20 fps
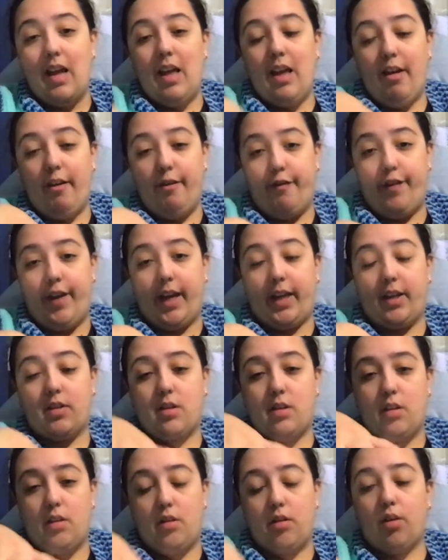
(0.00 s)

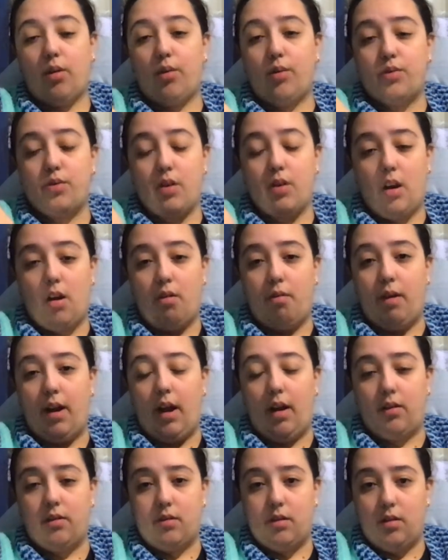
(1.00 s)
affects those
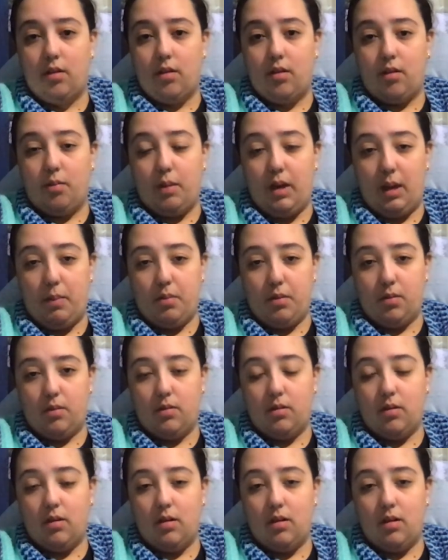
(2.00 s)
around people.
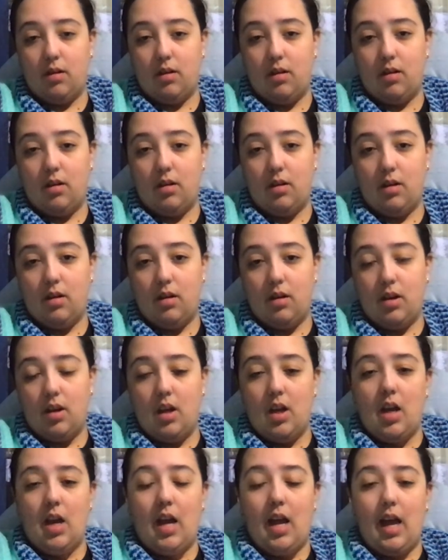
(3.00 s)

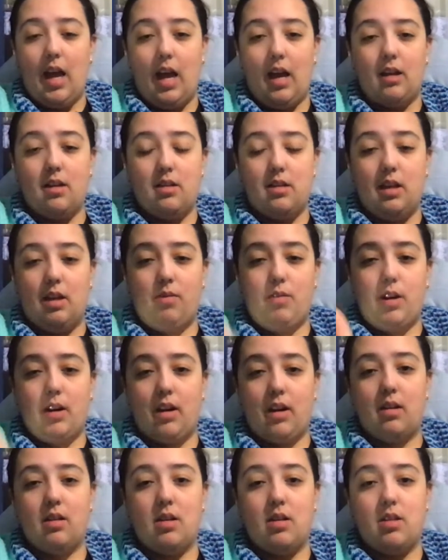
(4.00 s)
How does teen
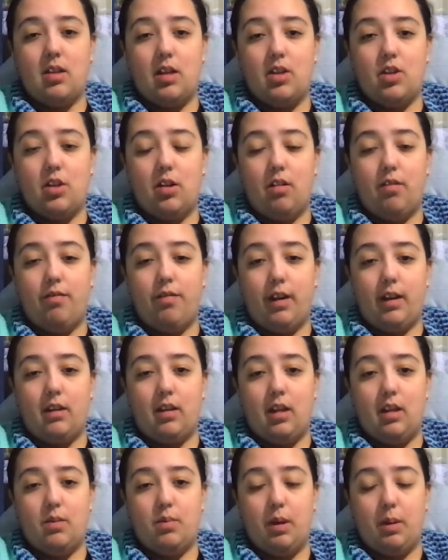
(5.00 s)
radicalization affect
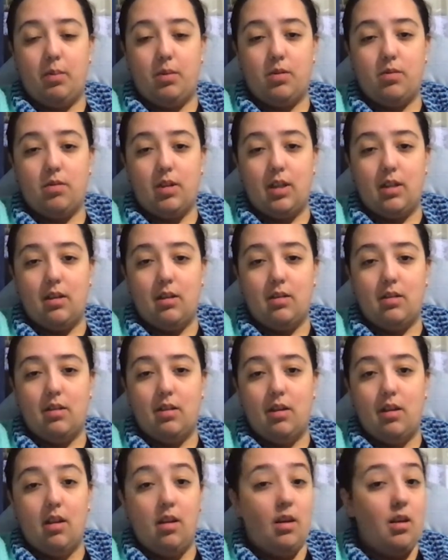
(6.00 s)
these people's friends?
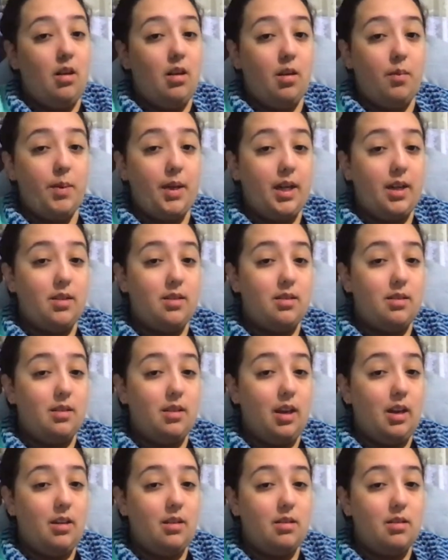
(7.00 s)
Because
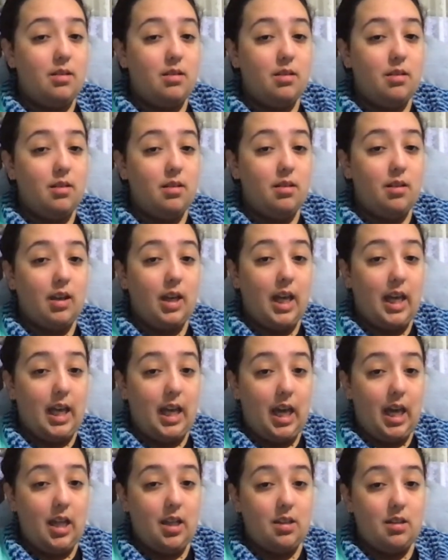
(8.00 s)
these
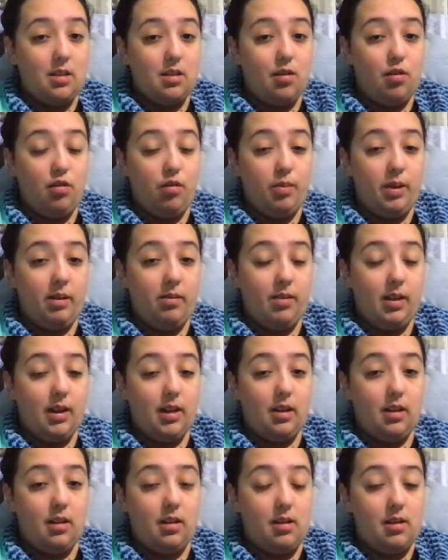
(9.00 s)
kids who have been
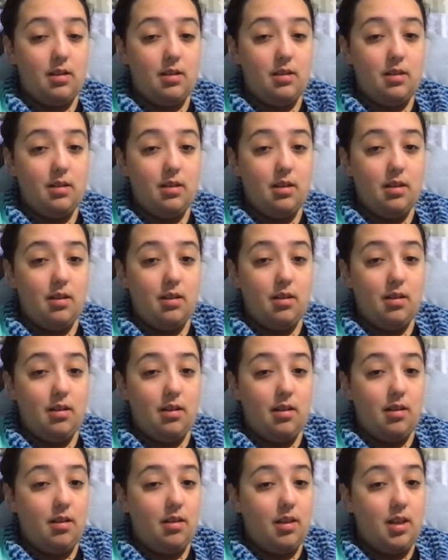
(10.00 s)
radicalized,
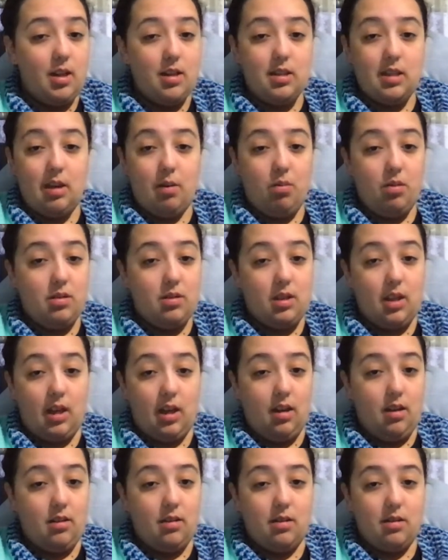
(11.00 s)
they're someone's
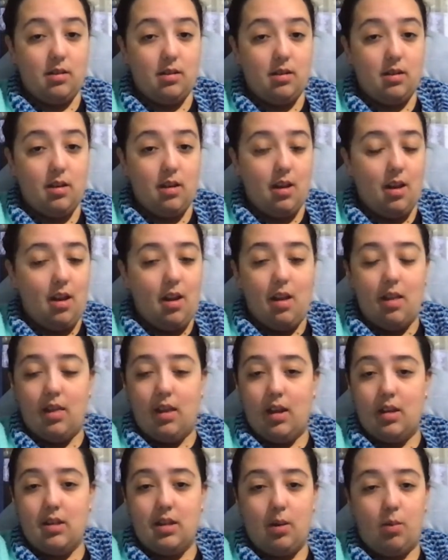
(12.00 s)
kids.
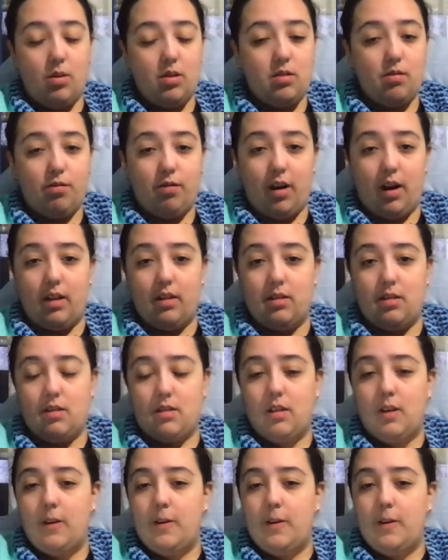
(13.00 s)
They're someone's friends,